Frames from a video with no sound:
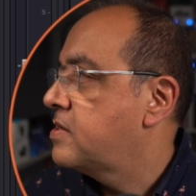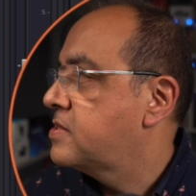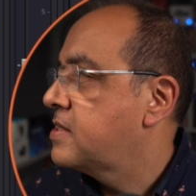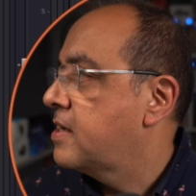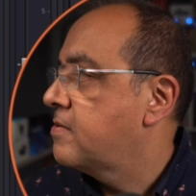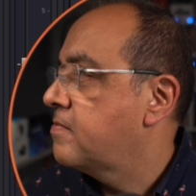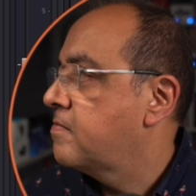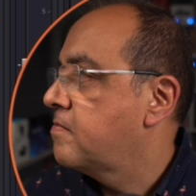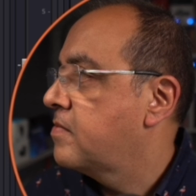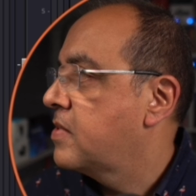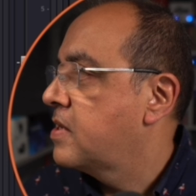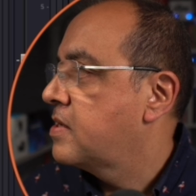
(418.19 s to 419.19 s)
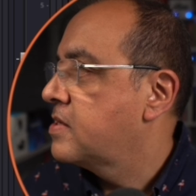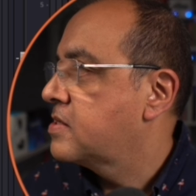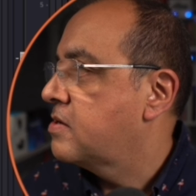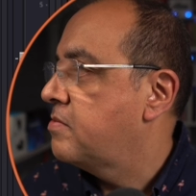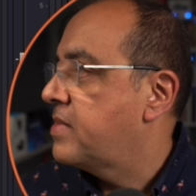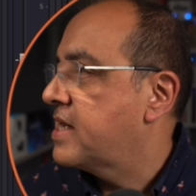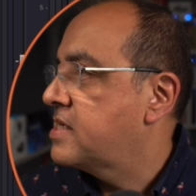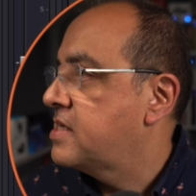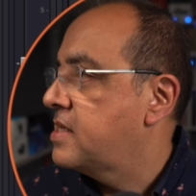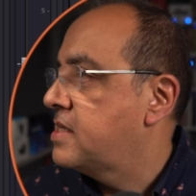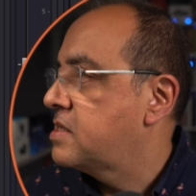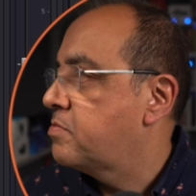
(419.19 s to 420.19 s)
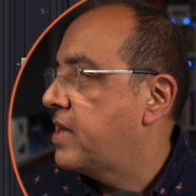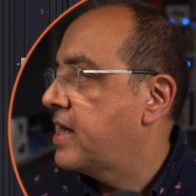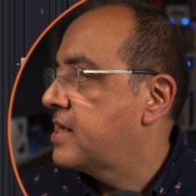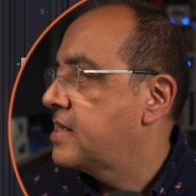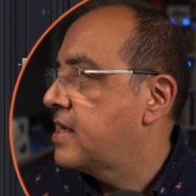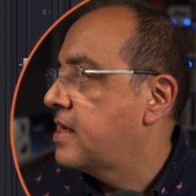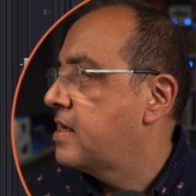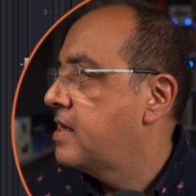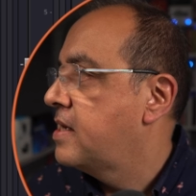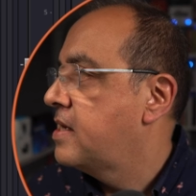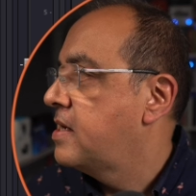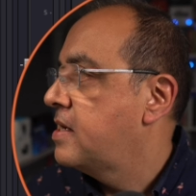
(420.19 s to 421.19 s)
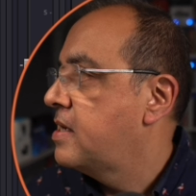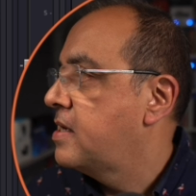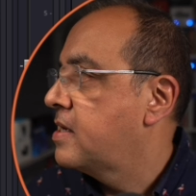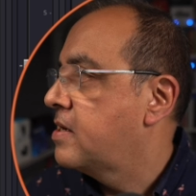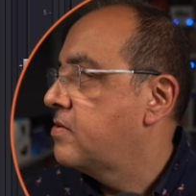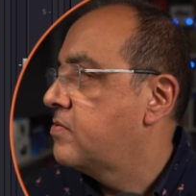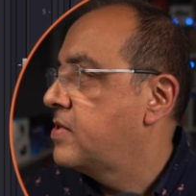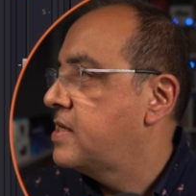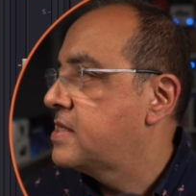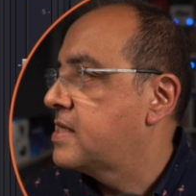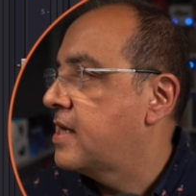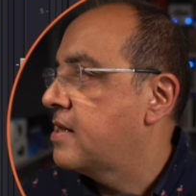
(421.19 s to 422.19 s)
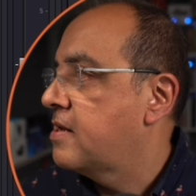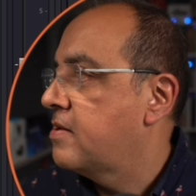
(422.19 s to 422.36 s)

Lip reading: So going back to the inspector, I can reset